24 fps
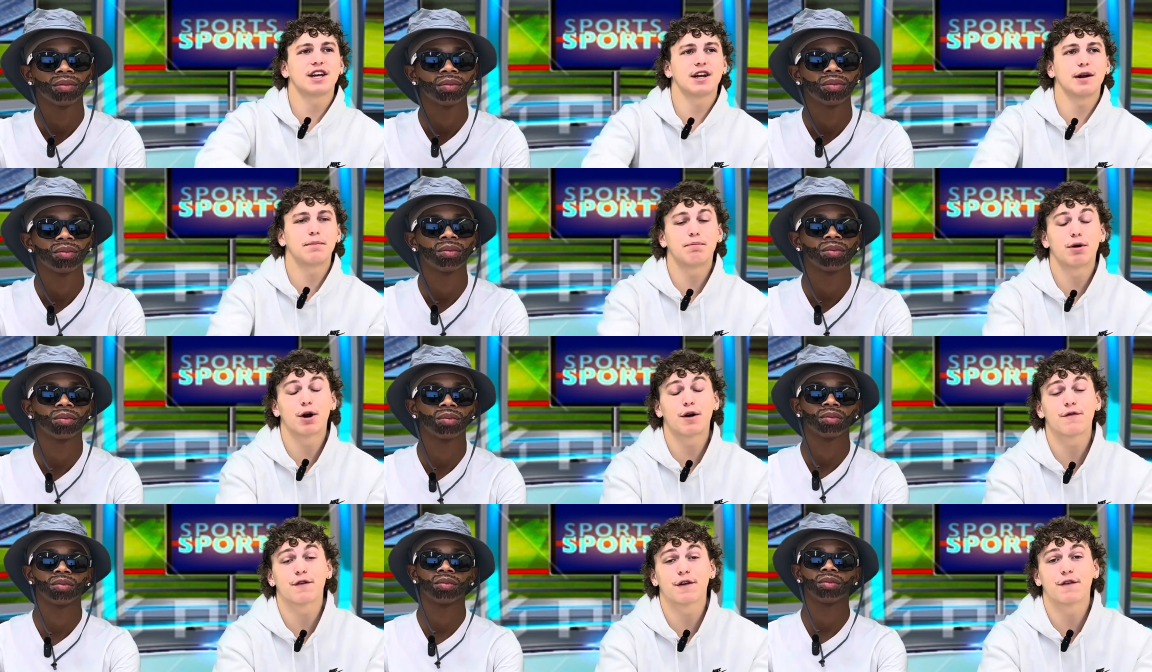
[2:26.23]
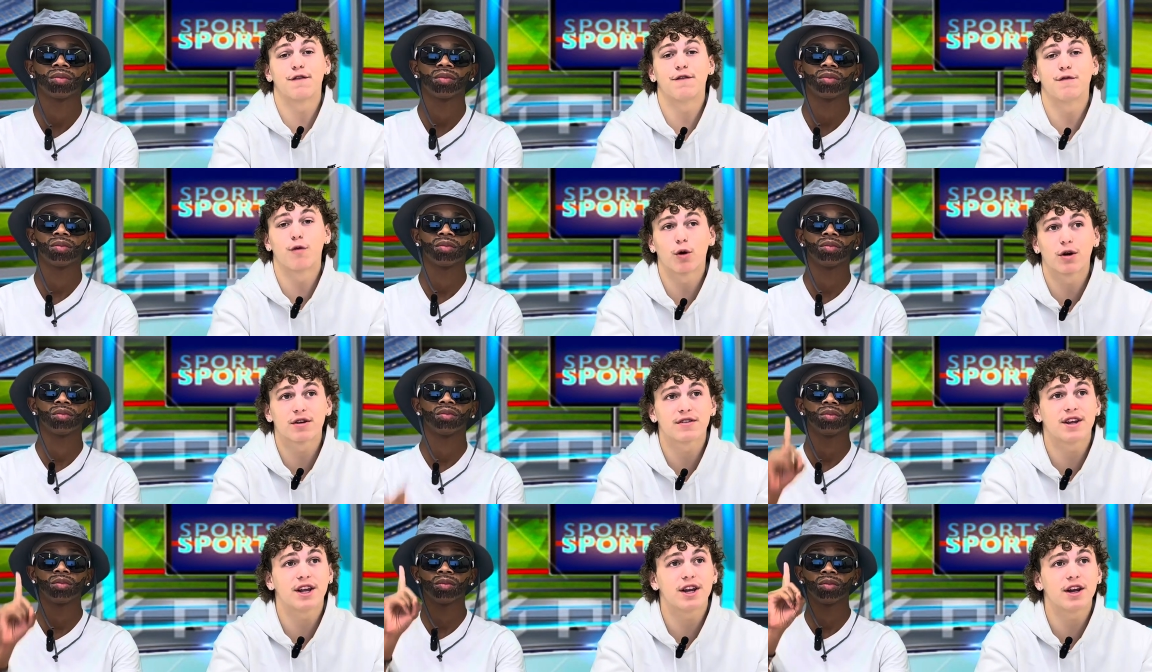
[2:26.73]
Speaker 1: at a perfect
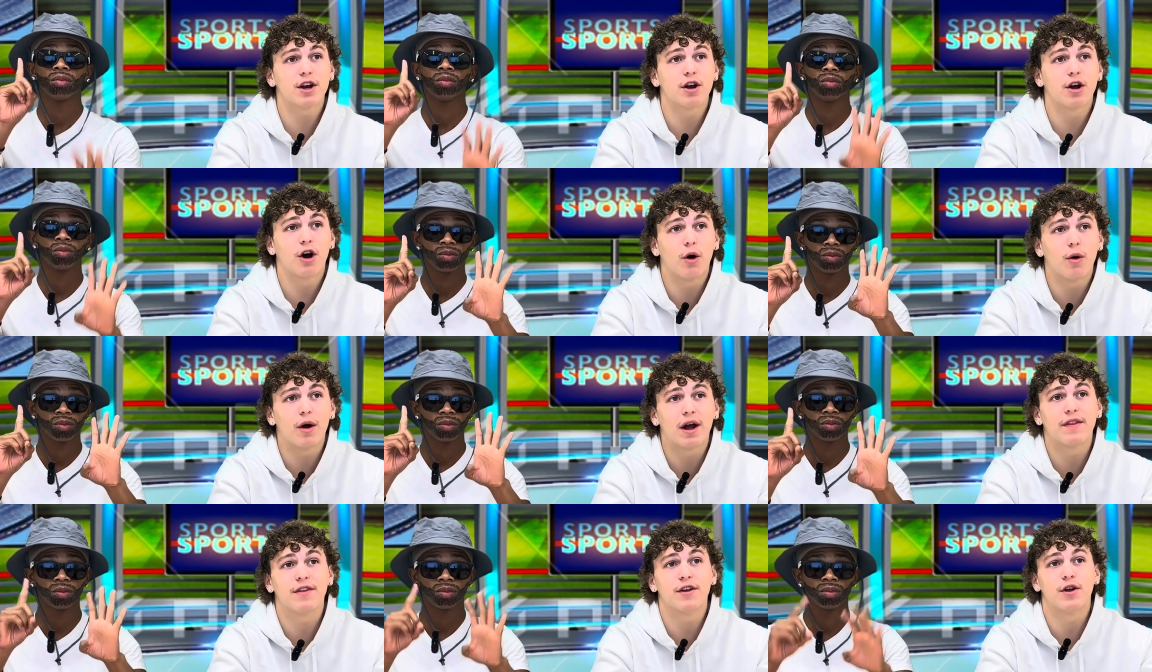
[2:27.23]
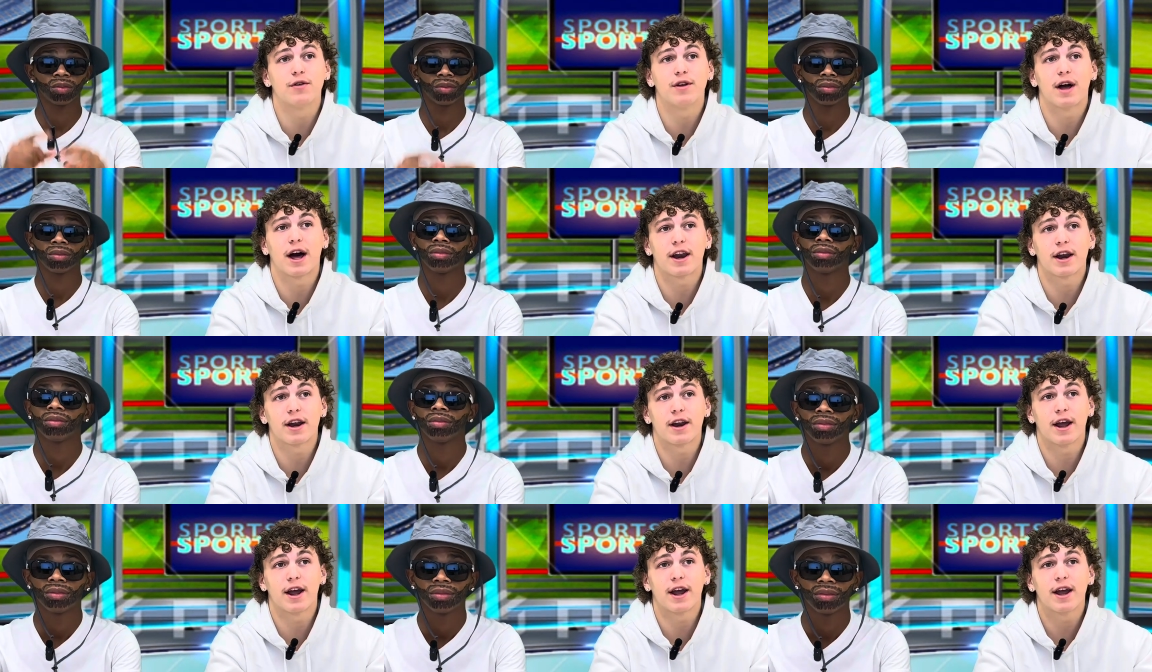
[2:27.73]
14-0 in the
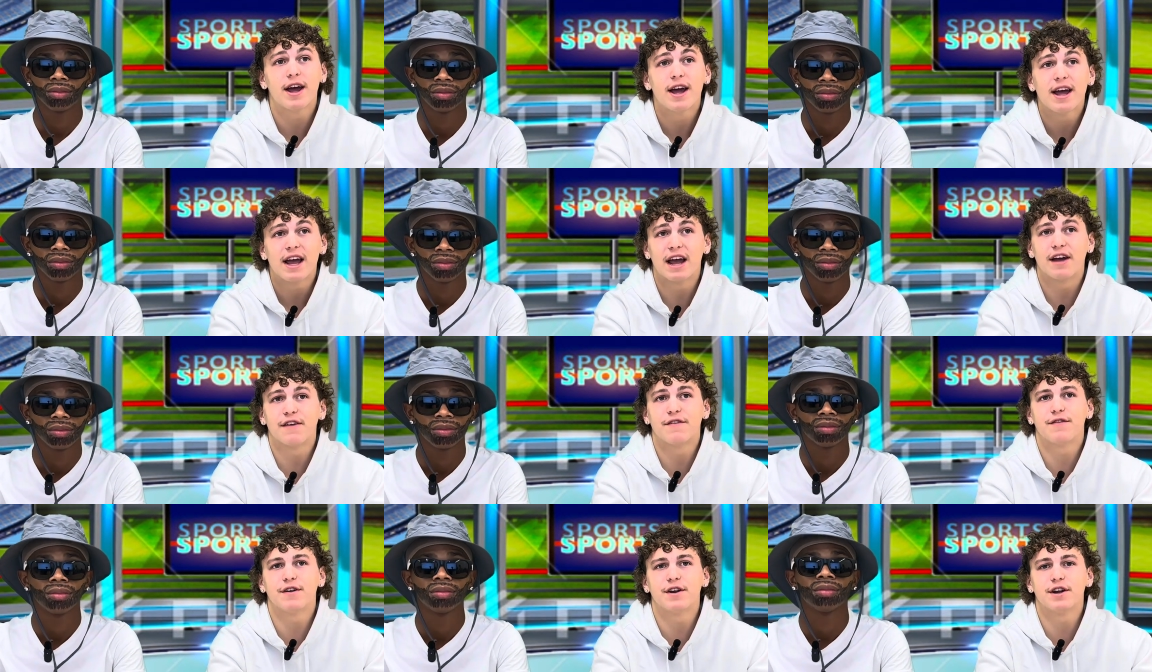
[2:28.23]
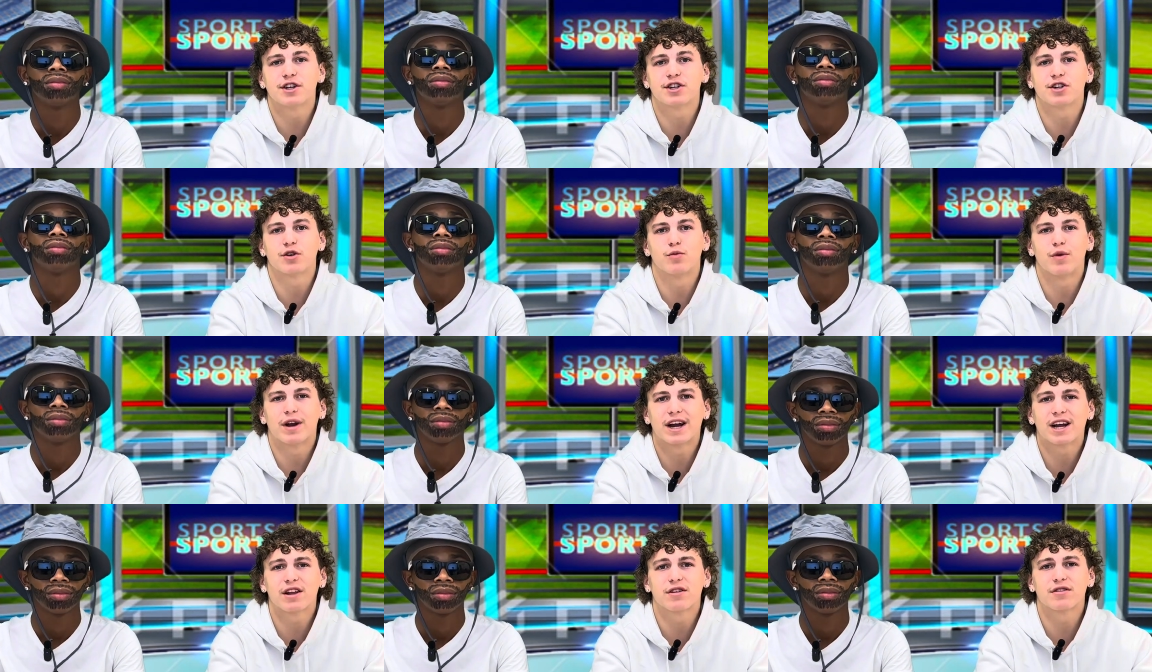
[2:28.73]
United 8 and finished the
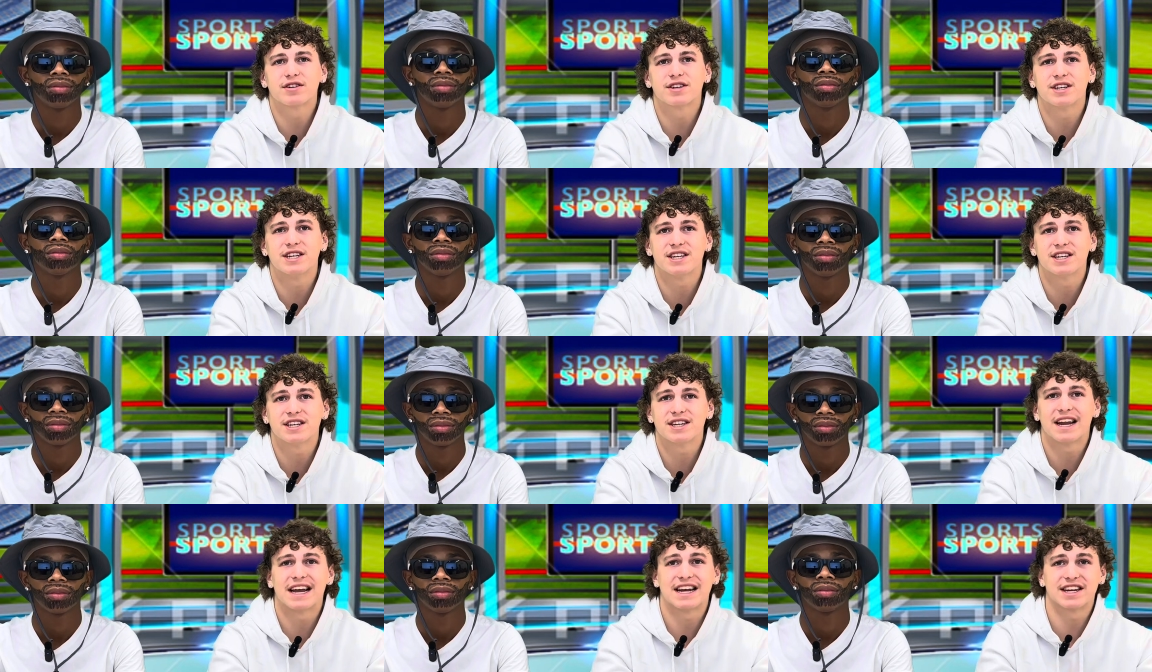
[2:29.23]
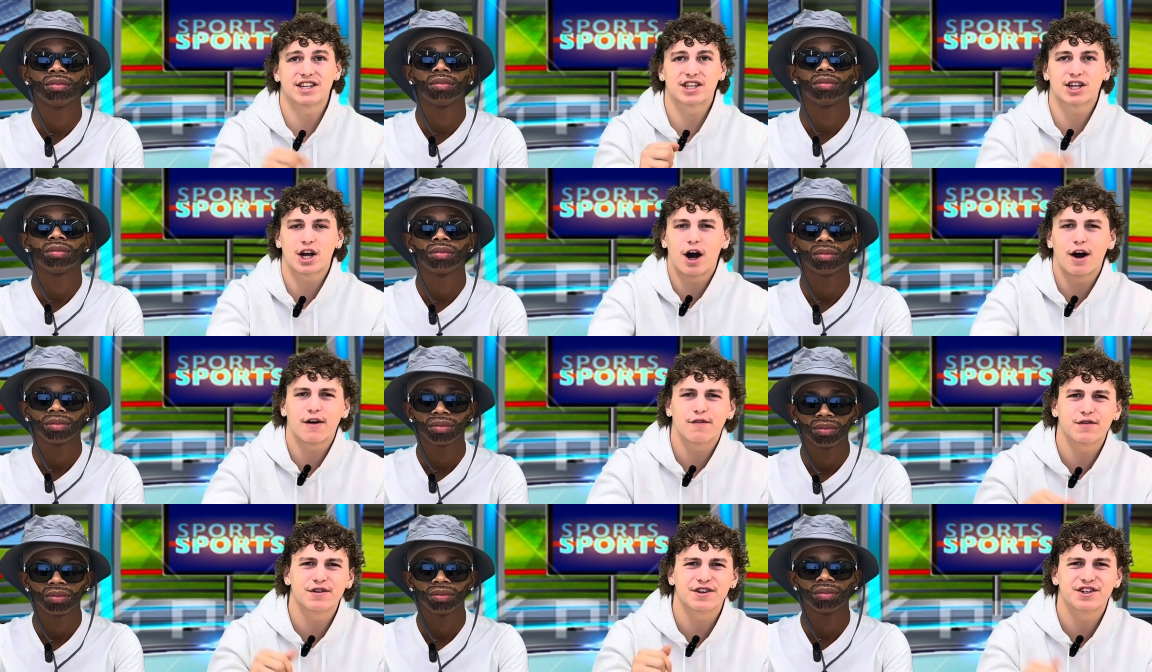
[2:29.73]
regular season as
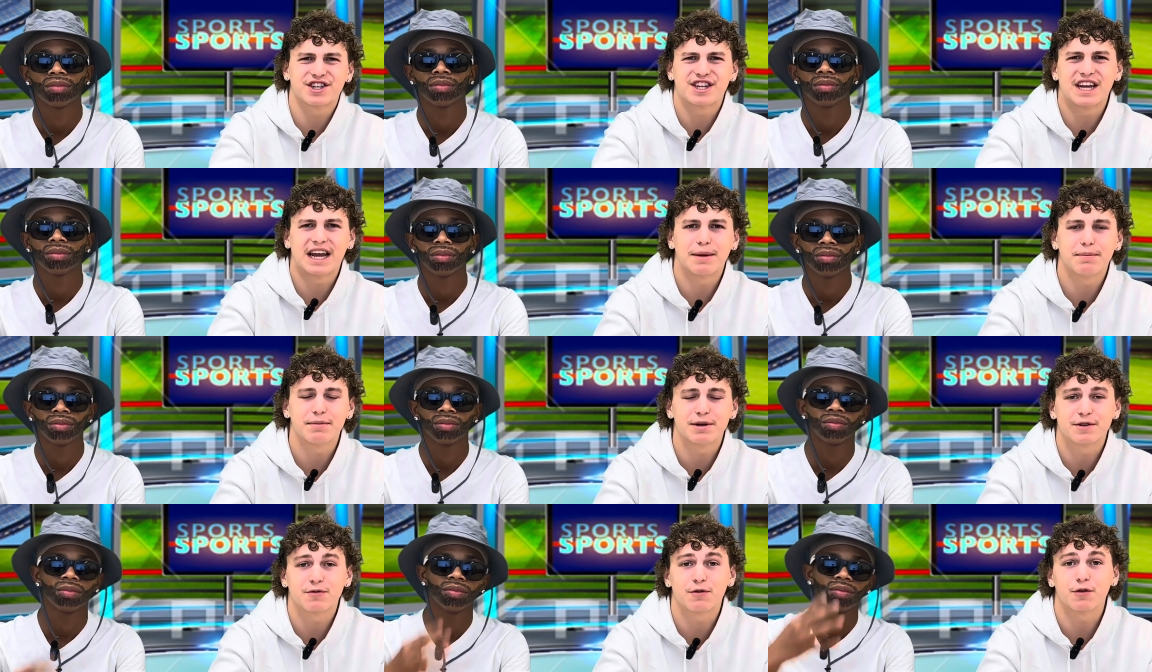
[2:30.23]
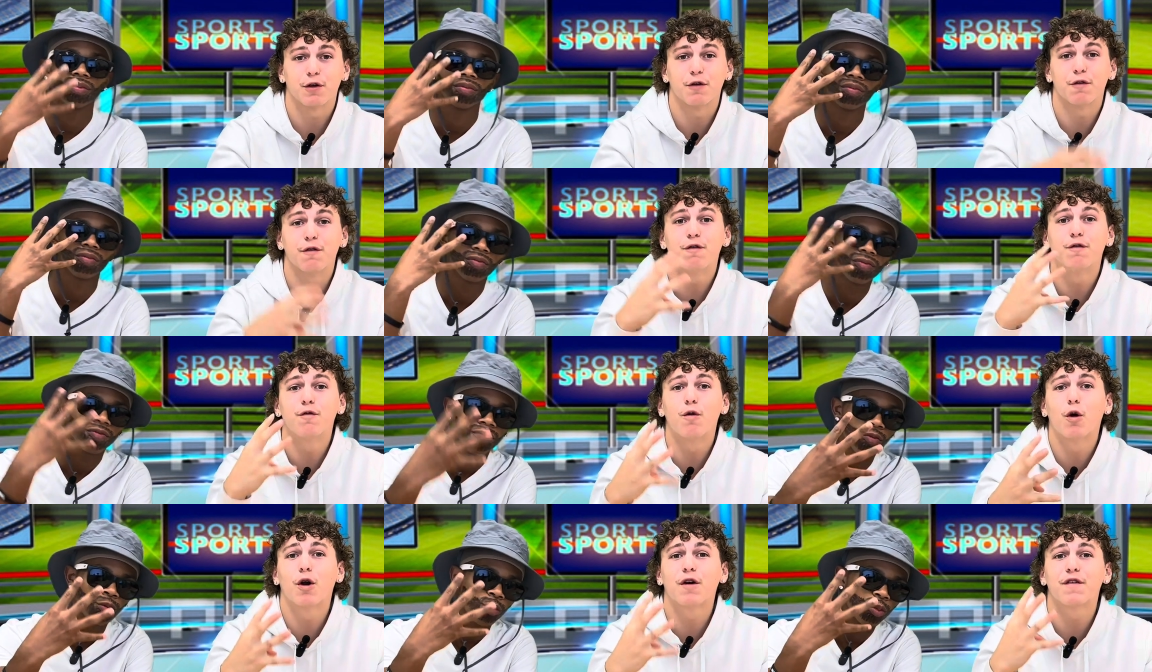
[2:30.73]
conference champions for the
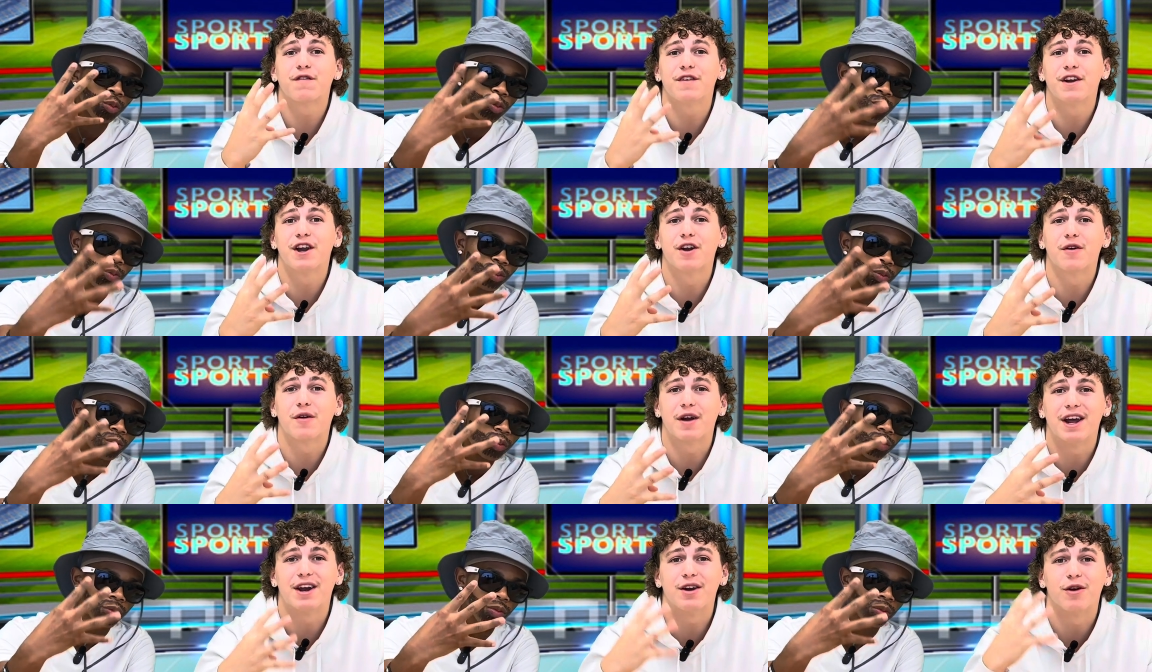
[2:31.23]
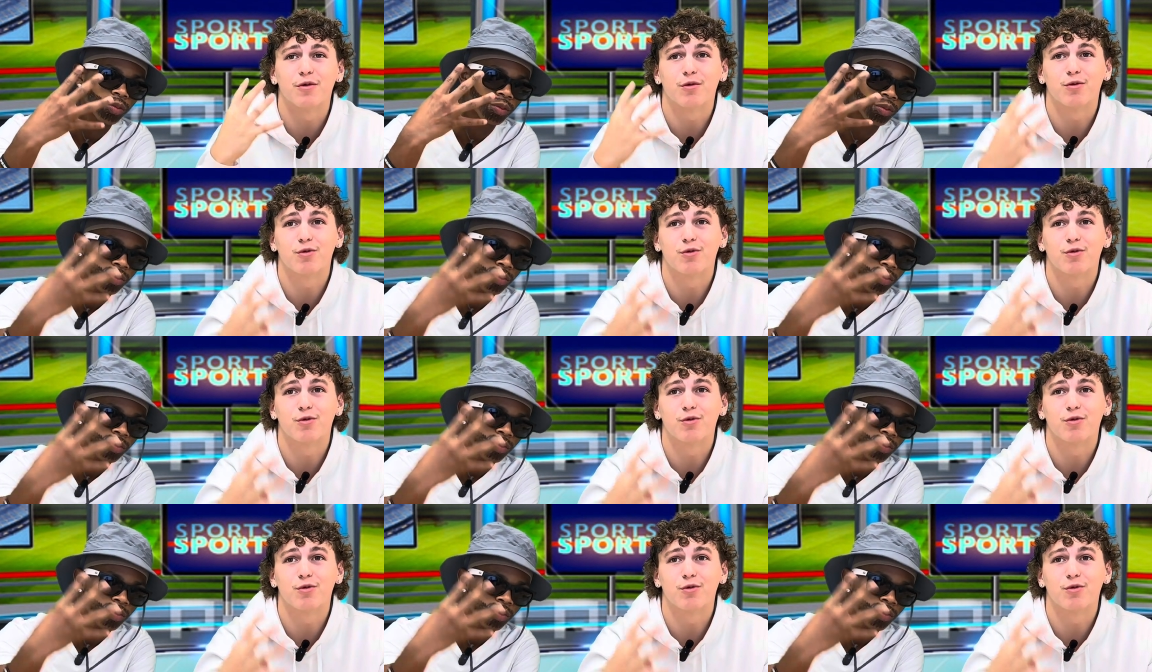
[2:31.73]
fourth year in a